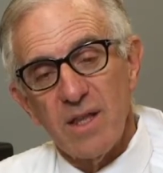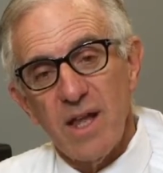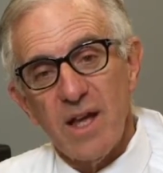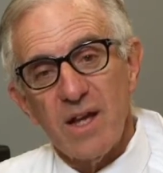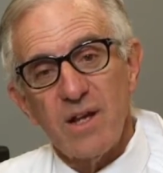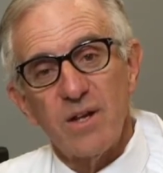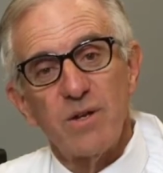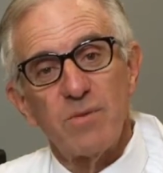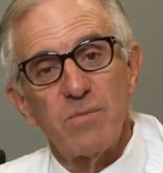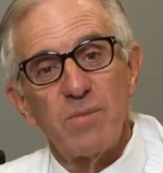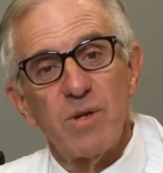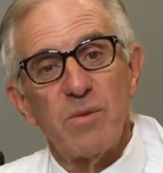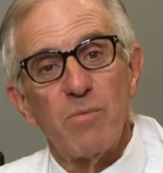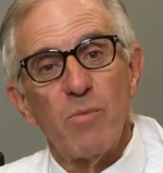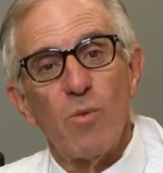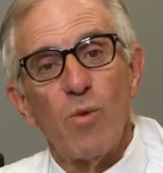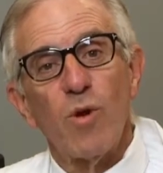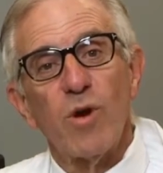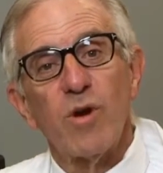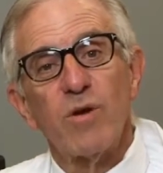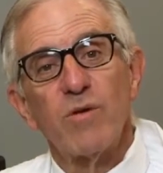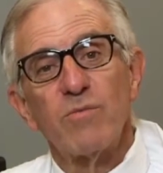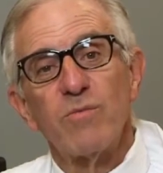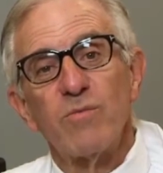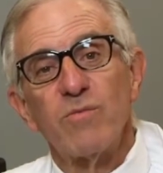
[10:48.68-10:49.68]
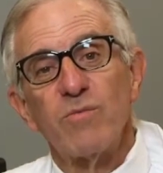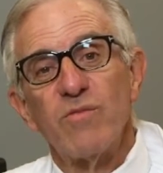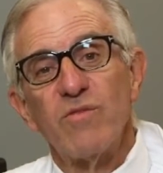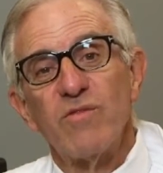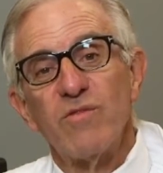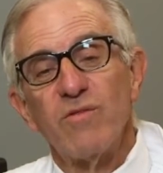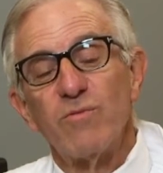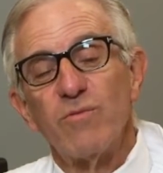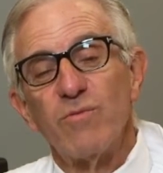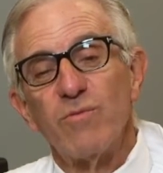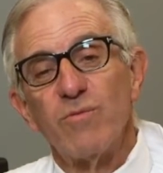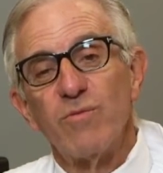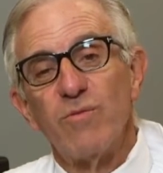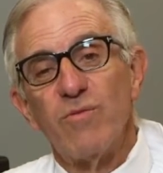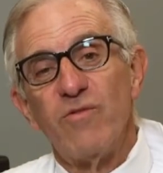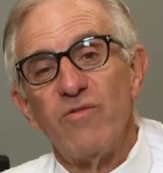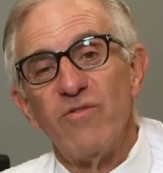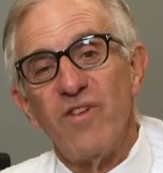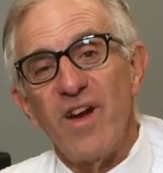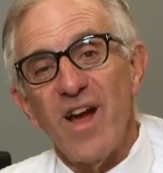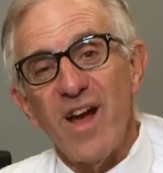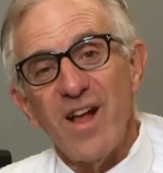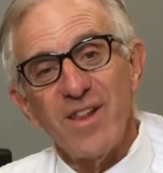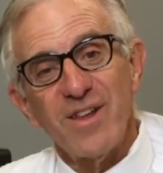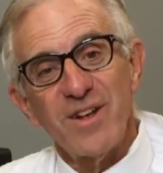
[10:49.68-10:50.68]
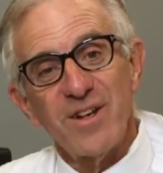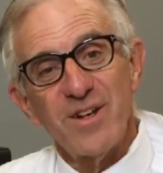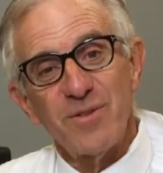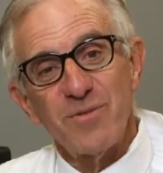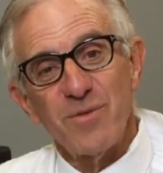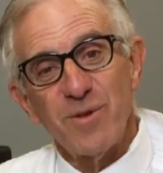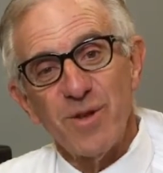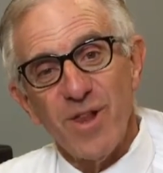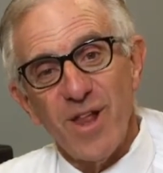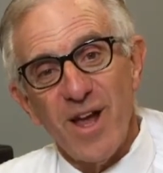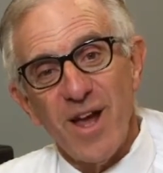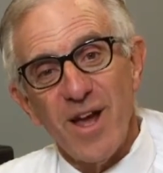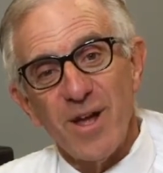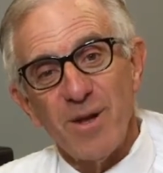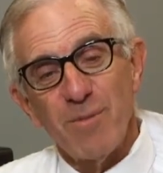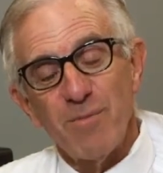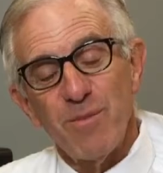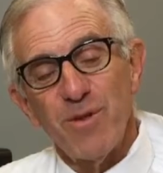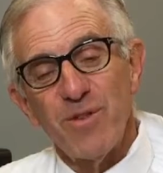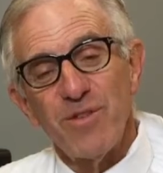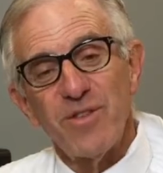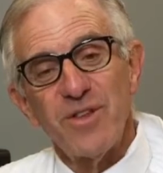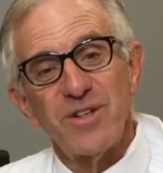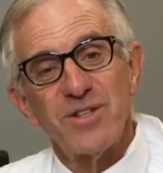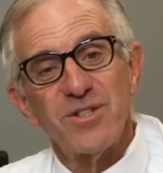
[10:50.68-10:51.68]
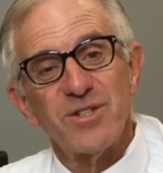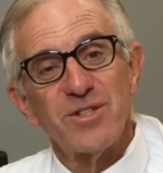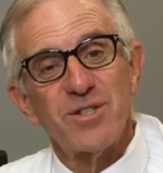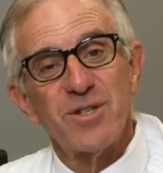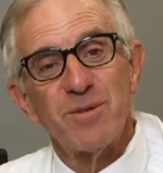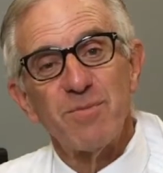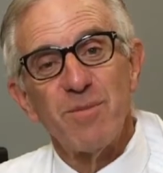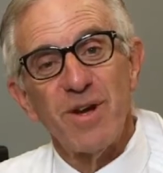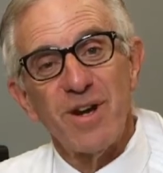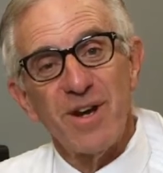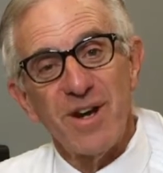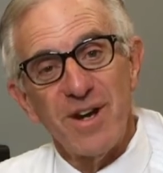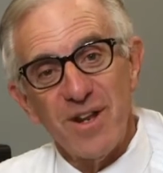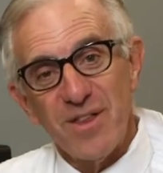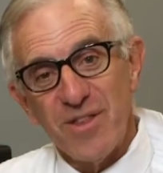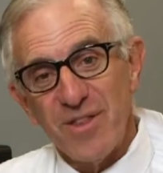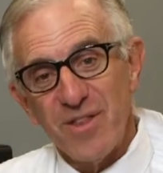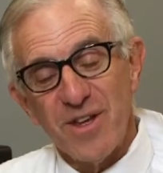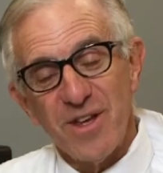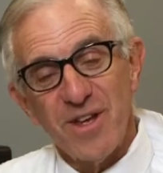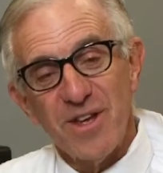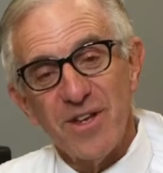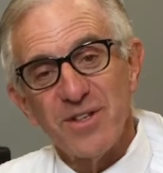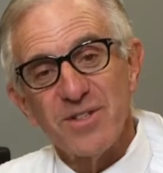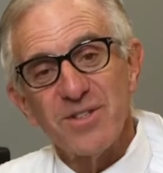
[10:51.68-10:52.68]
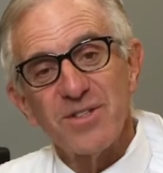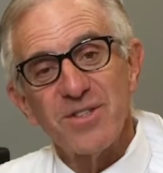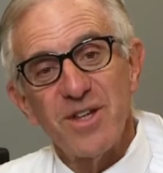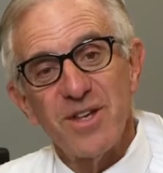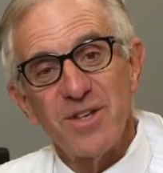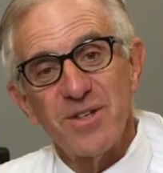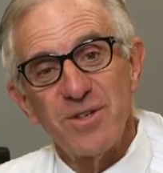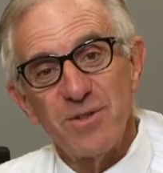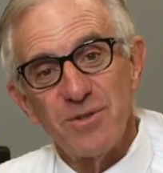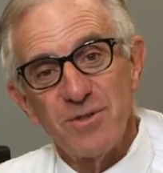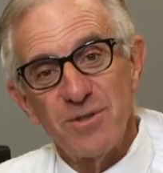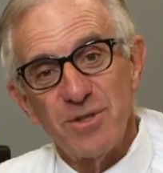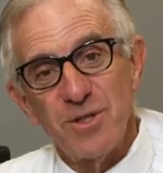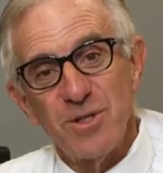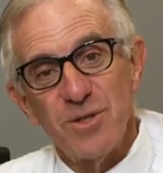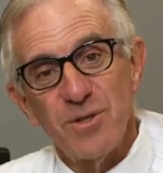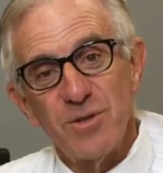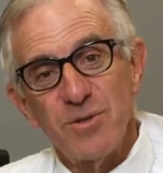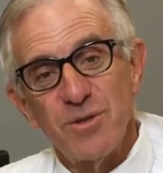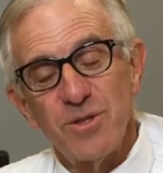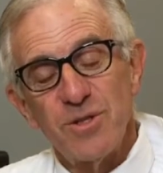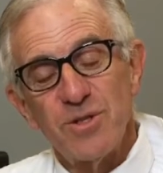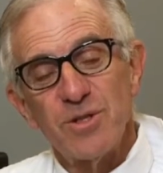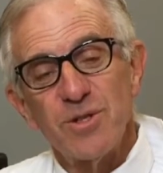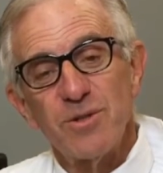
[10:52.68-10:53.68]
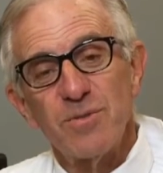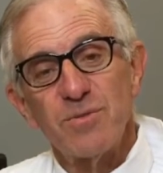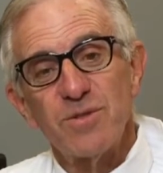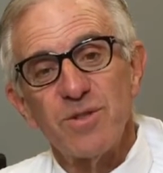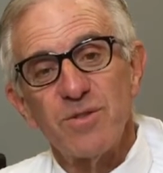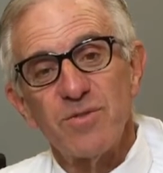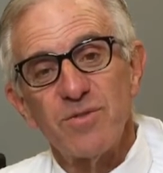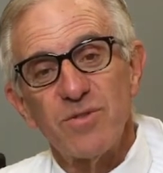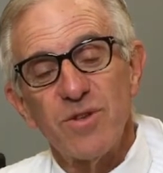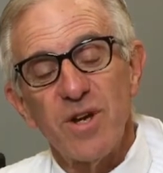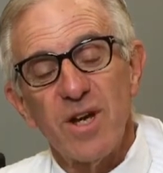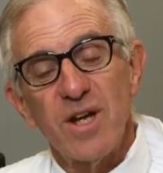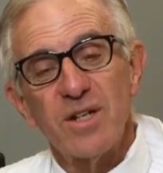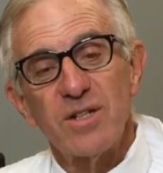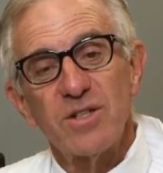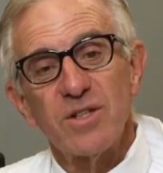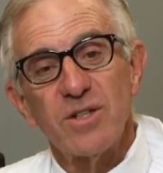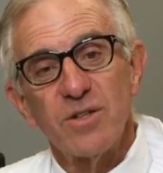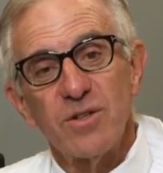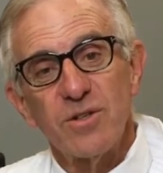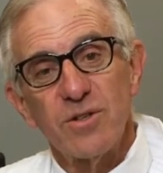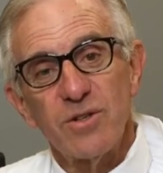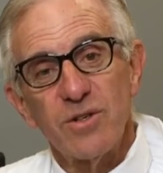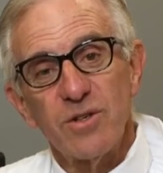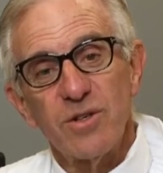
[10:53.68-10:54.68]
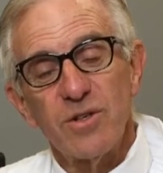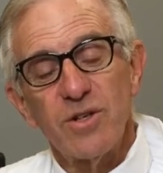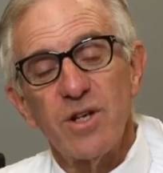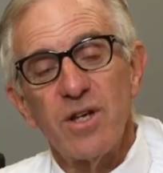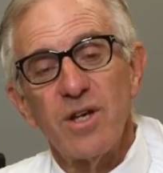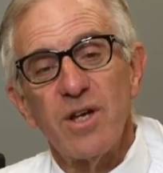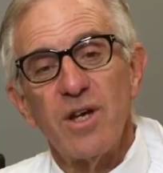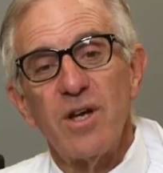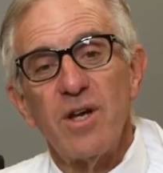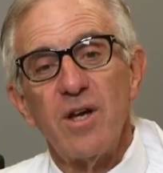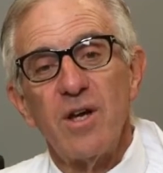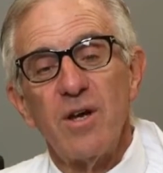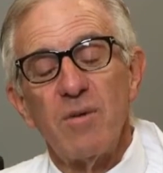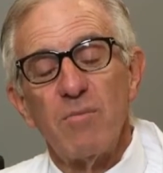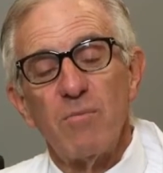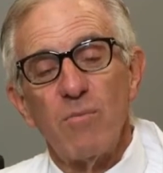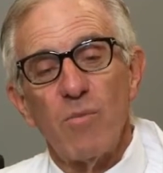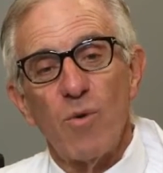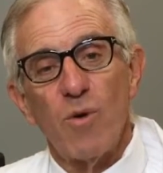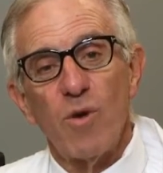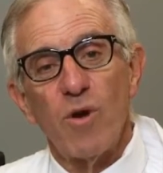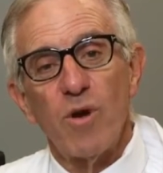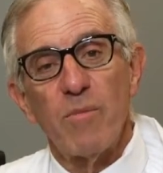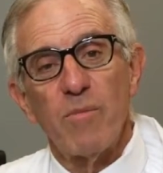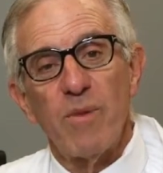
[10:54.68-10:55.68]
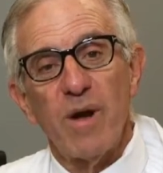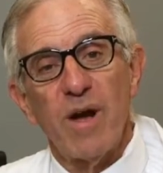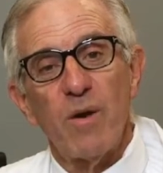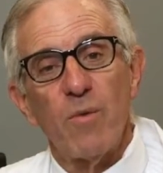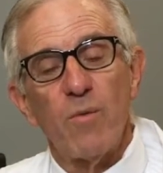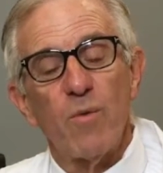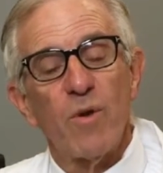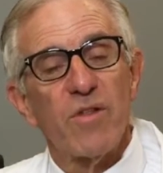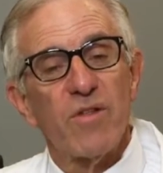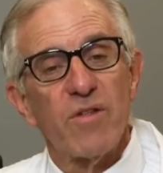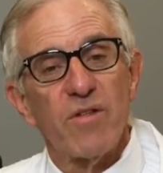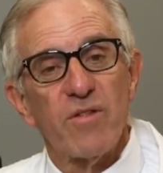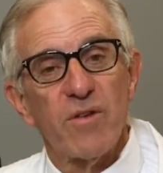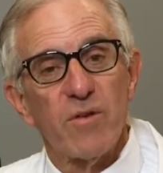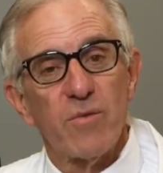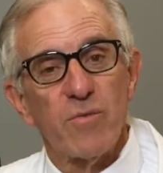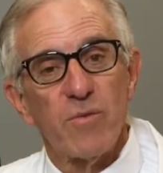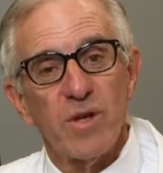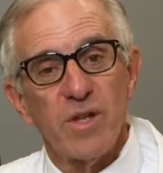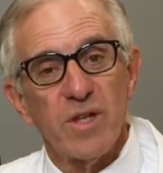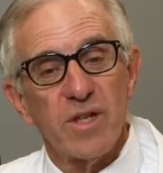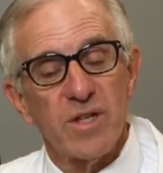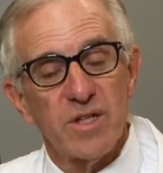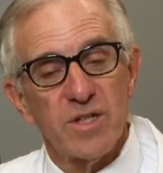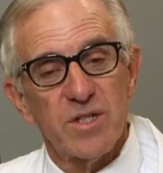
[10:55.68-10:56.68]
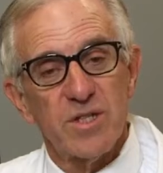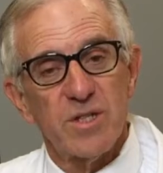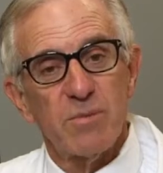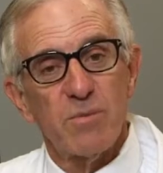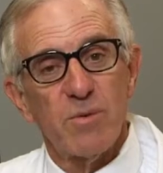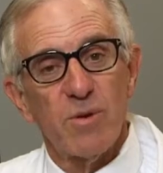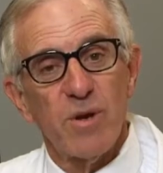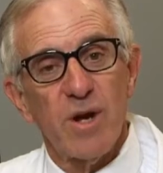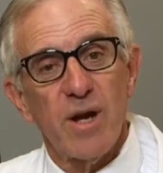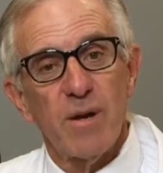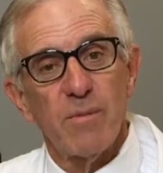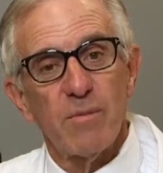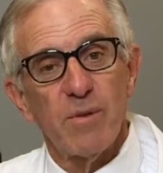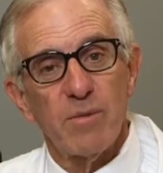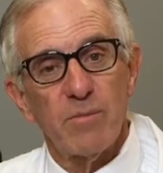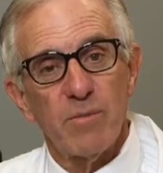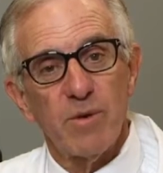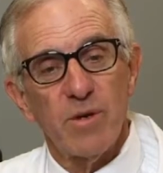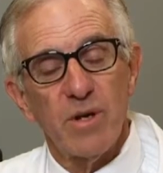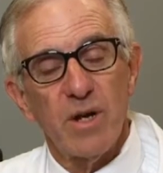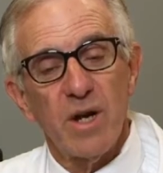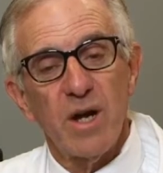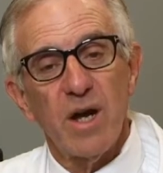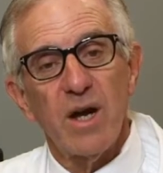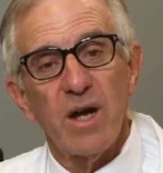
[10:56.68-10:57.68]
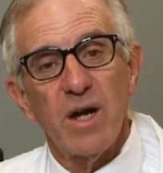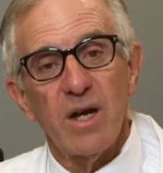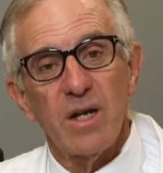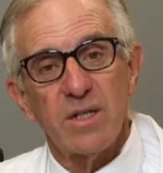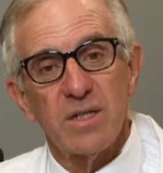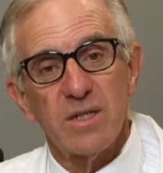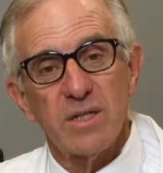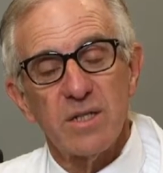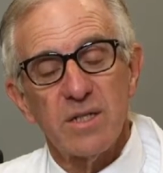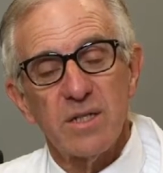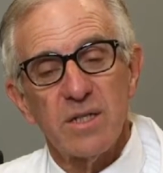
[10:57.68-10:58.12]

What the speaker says: That could be more valid and reliable than just about anything else that you do in terms of trying to learn more about whether there really is a problem or not.